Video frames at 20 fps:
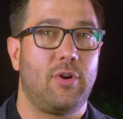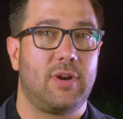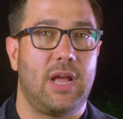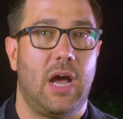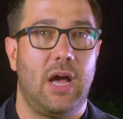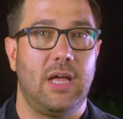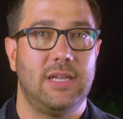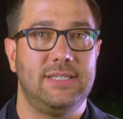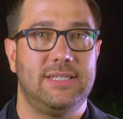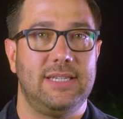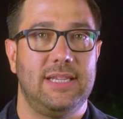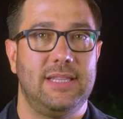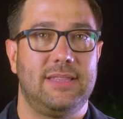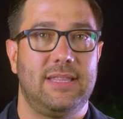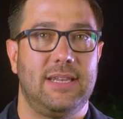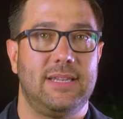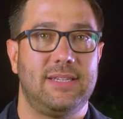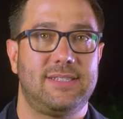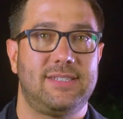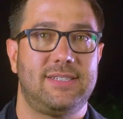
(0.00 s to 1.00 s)
content
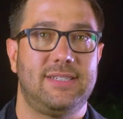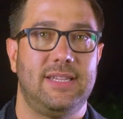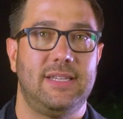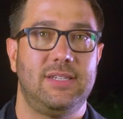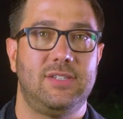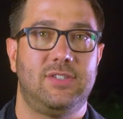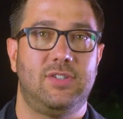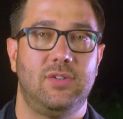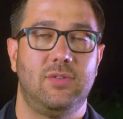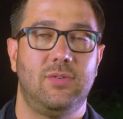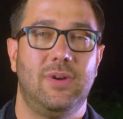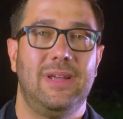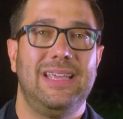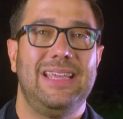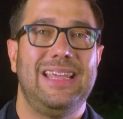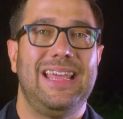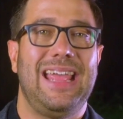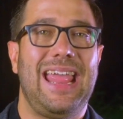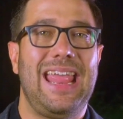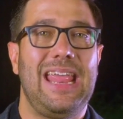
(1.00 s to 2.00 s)
that is sent to
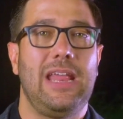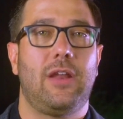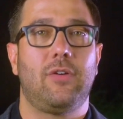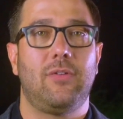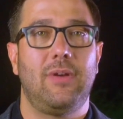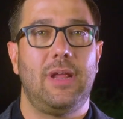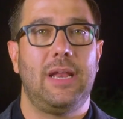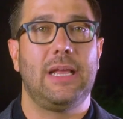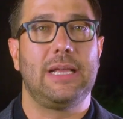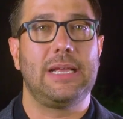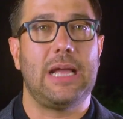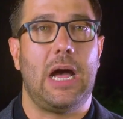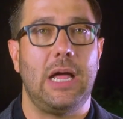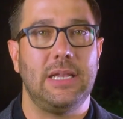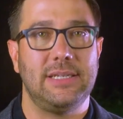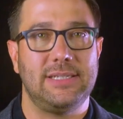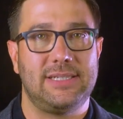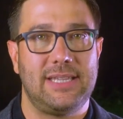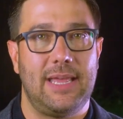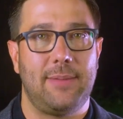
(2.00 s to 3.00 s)
anchor in a
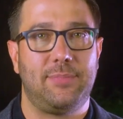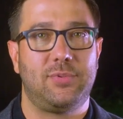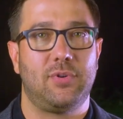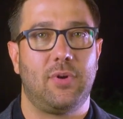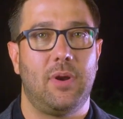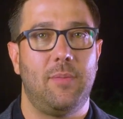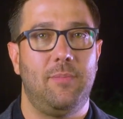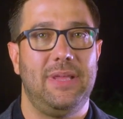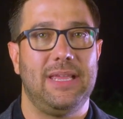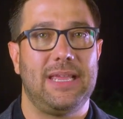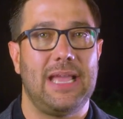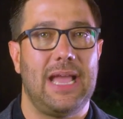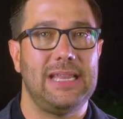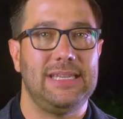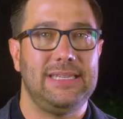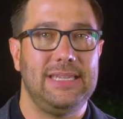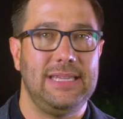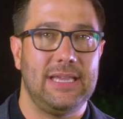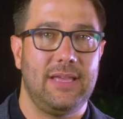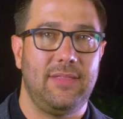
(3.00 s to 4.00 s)
concept or a big
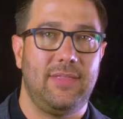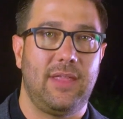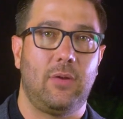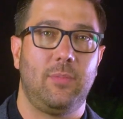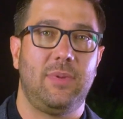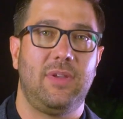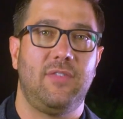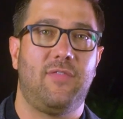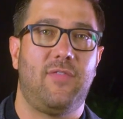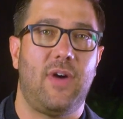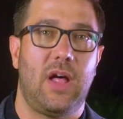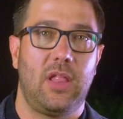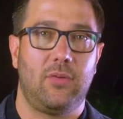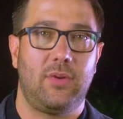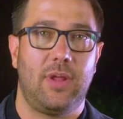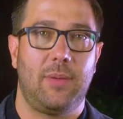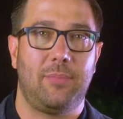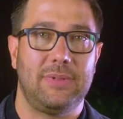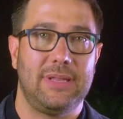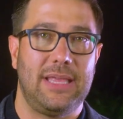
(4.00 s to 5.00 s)
idea that'll be
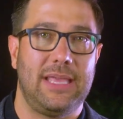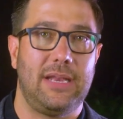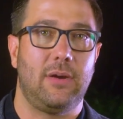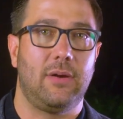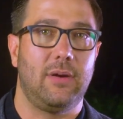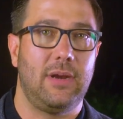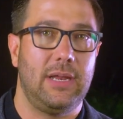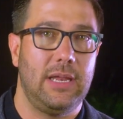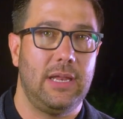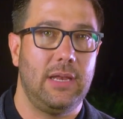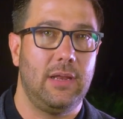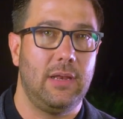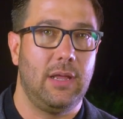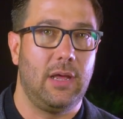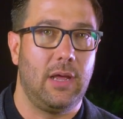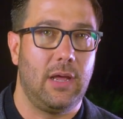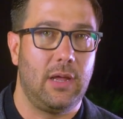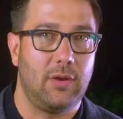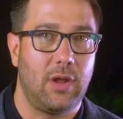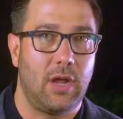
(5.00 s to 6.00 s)
followed up later in
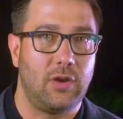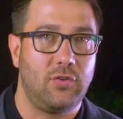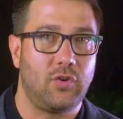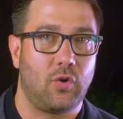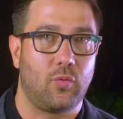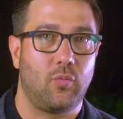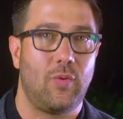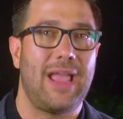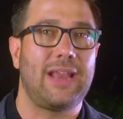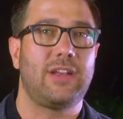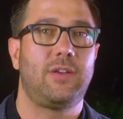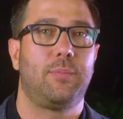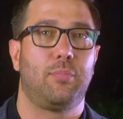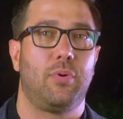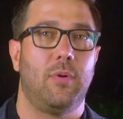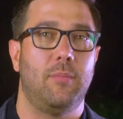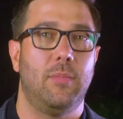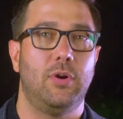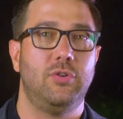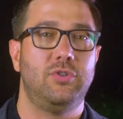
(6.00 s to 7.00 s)
a direct
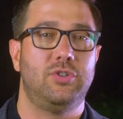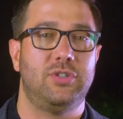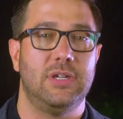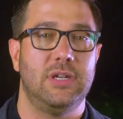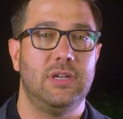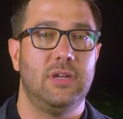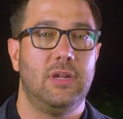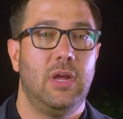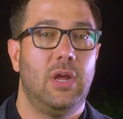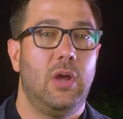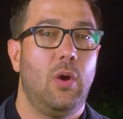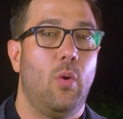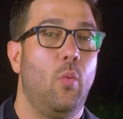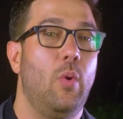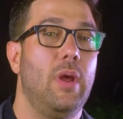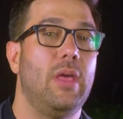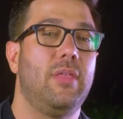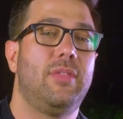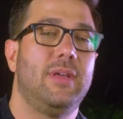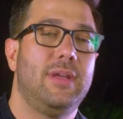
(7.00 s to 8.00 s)
promotion
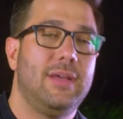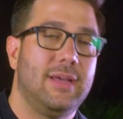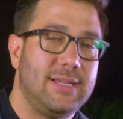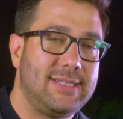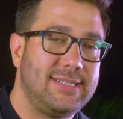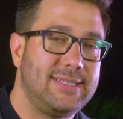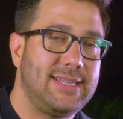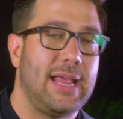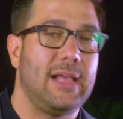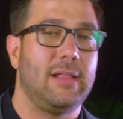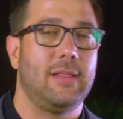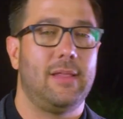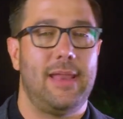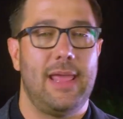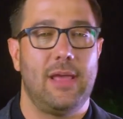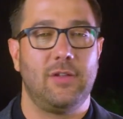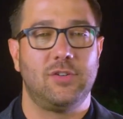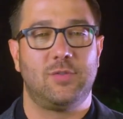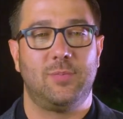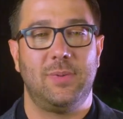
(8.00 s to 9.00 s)
with a sale
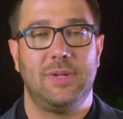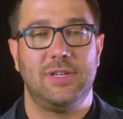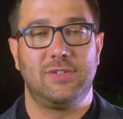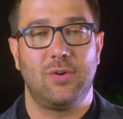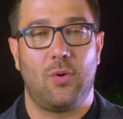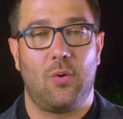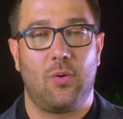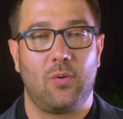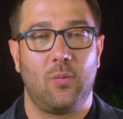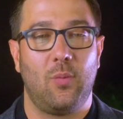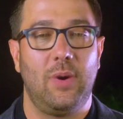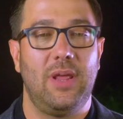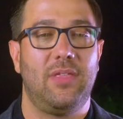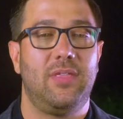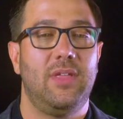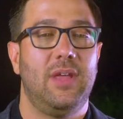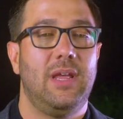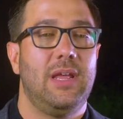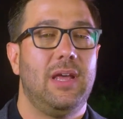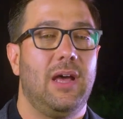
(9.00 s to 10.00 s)
announcement or
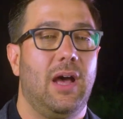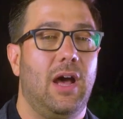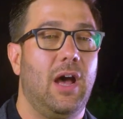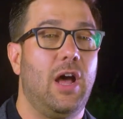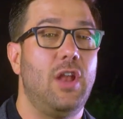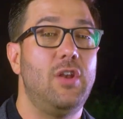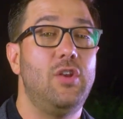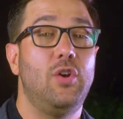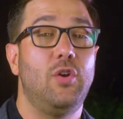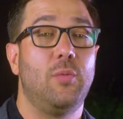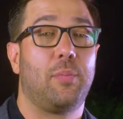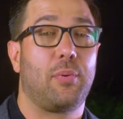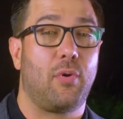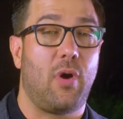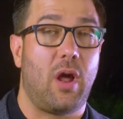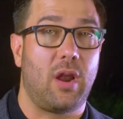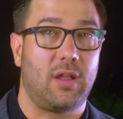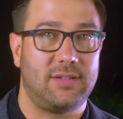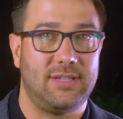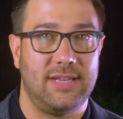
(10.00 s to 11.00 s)
with a new
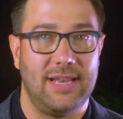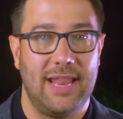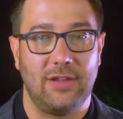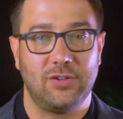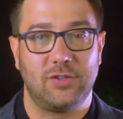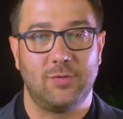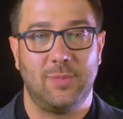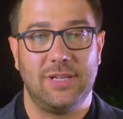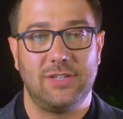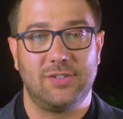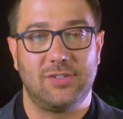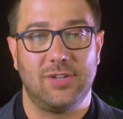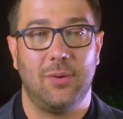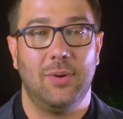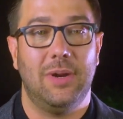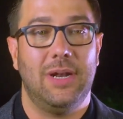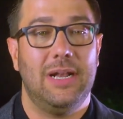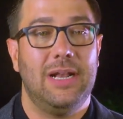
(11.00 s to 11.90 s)
product announcement. So